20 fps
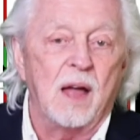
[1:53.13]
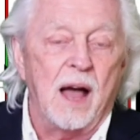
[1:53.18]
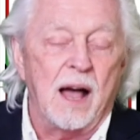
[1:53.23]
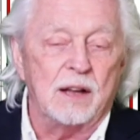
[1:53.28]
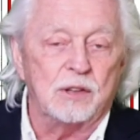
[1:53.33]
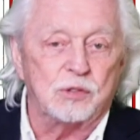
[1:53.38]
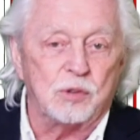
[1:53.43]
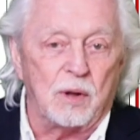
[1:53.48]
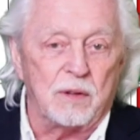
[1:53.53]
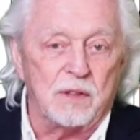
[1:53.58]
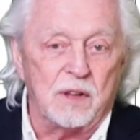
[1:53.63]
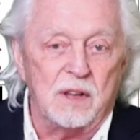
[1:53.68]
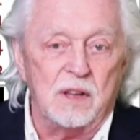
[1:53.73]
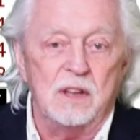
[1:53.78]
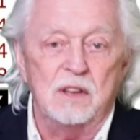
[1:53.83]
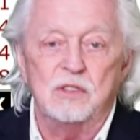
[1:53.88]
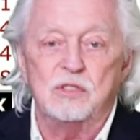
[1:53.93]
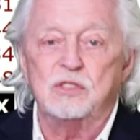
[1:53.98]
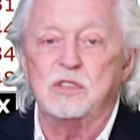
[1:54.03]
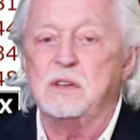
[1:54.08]
I saw the
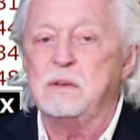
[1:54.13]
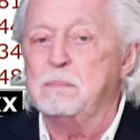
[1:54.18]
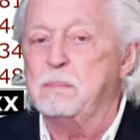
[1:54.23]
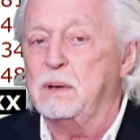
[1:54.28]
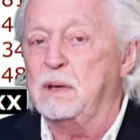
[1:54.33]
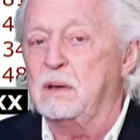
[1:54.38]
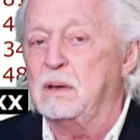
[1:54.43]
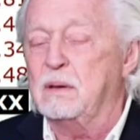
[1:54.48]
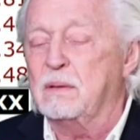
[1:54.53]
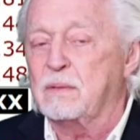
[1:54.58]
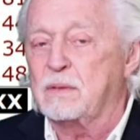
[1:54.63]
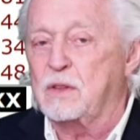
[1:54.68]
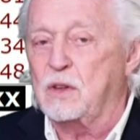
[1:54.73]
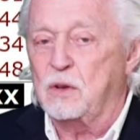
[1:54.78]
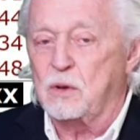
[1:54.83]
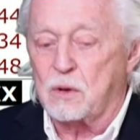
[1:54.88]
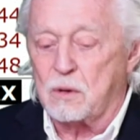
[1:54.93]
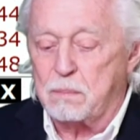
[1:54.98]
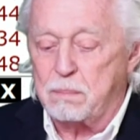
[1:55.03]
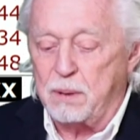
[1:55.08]
ECB, the
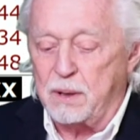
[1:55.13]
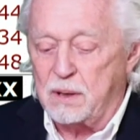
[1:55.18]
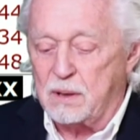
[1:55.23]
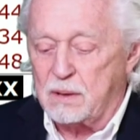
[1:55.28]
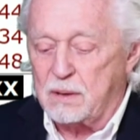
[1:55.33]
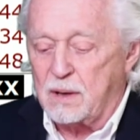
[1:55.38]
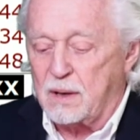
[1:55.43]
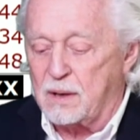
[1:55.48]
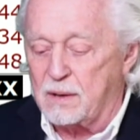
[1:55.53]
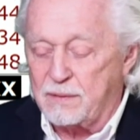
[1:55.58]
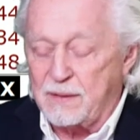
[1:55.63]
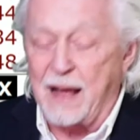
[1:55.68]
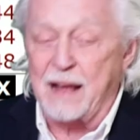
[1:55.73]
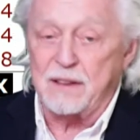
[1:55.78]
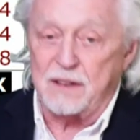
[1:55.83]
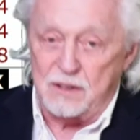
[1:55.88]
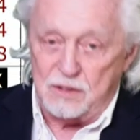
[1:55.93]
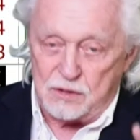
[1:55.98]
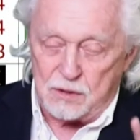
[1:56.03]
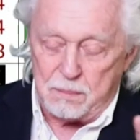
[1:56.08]
European, not
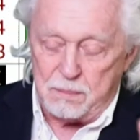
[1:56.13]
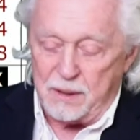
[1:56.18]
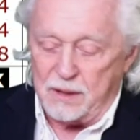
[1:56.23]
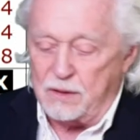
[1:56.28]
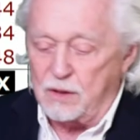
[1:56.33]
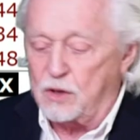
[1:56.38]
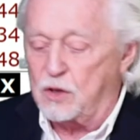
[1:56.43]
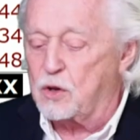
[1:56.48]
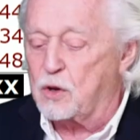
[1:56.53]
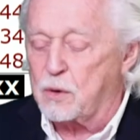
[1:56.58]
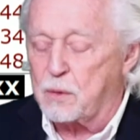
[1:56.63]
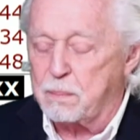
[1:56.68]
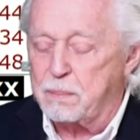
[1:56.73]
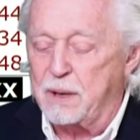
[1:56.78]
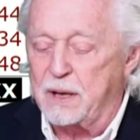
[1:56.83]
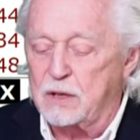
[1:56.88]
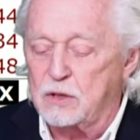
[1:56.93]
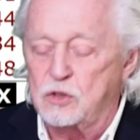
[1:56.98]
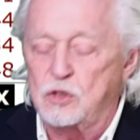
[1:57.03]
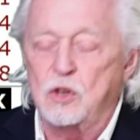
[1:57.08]
ECB, the
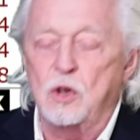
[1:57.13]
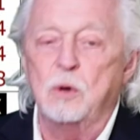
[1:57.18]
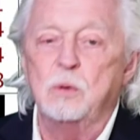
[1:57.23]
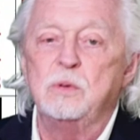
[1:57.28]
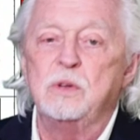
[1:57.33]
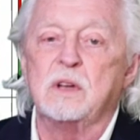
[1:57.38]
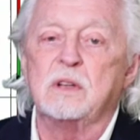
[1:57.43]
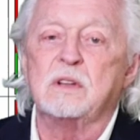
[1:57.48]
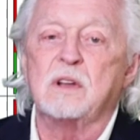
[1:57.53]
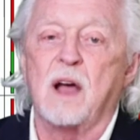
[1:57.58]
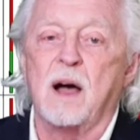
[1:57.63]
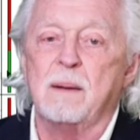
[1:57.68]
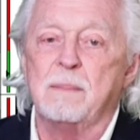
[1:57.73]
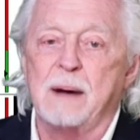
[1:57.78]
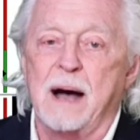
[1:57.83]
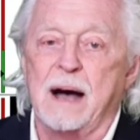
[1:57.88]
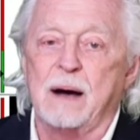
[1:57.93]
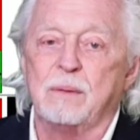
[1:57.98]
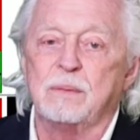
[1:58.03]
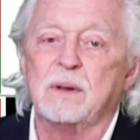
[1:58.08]
European Union come
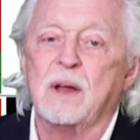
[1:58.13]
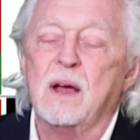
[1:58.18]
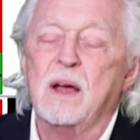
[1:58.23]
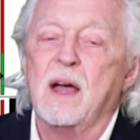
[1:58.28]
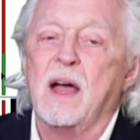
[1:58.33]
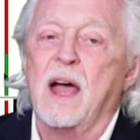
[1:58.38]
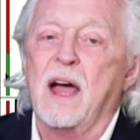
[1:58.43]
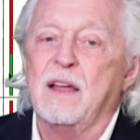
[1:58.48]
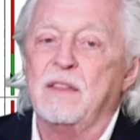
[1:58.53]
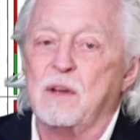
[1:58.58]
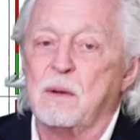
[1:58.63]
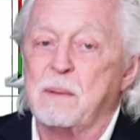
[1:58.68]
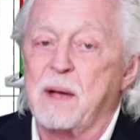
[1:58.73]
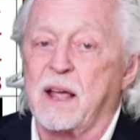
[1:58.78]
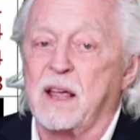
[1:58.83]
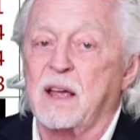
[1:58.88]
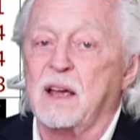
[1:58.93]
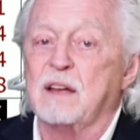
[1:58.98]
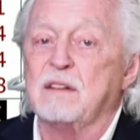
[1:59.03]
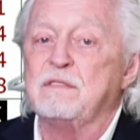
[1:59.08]
out, and they're
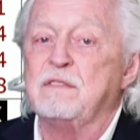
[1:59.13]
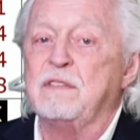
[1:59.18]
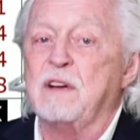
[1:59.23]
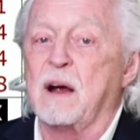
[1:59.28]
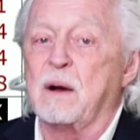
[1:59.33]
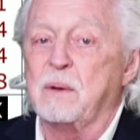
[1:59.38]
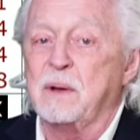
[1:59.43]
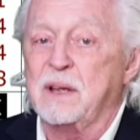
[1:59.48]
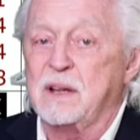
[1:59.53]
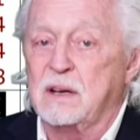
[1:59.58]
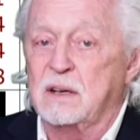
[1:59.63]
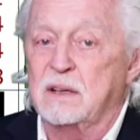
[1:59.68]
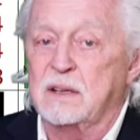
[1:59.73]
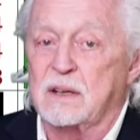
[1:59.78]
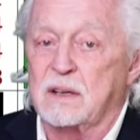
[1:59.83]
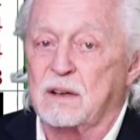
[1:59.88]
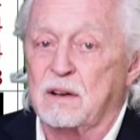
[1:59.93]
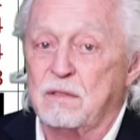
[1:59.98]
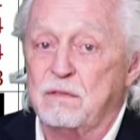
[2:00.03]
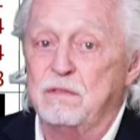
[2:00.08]
making it very
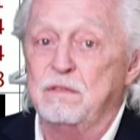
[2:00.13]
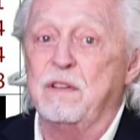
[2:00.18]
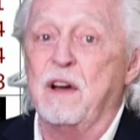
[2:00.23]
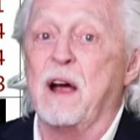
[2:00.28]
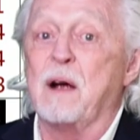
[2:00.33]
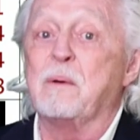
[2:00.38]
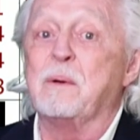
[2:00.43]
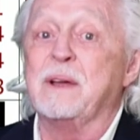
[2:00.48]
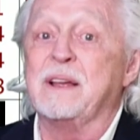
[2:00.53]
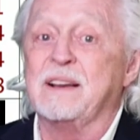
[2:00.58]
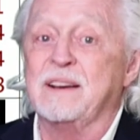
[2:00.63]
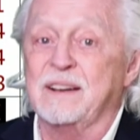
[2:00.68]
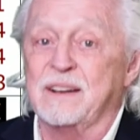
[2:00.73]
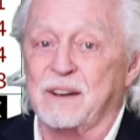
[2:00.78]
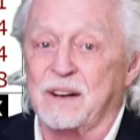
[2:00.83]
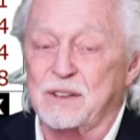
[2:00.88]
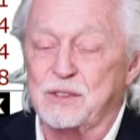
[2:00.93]
clear, very clear.